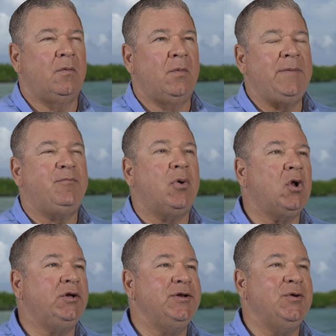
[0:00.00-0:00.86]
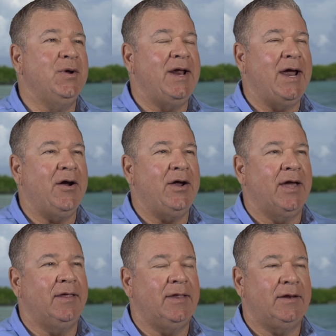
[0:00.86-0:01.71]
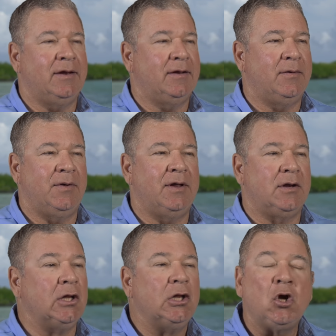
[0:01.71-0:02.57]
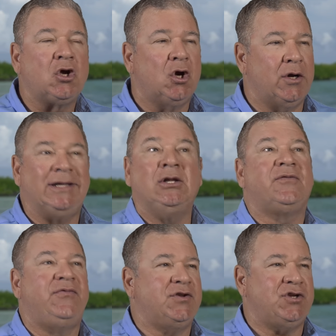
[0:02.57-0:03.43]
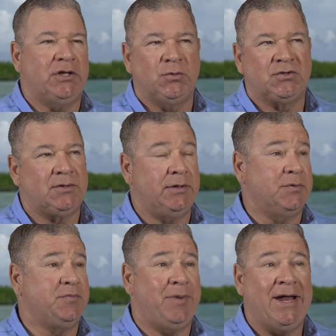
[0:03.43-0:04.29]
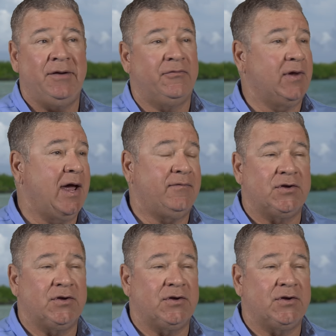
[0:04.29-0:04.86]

We pulled into an area that it, it, looked good. It looked fishy. There was there was bait and flying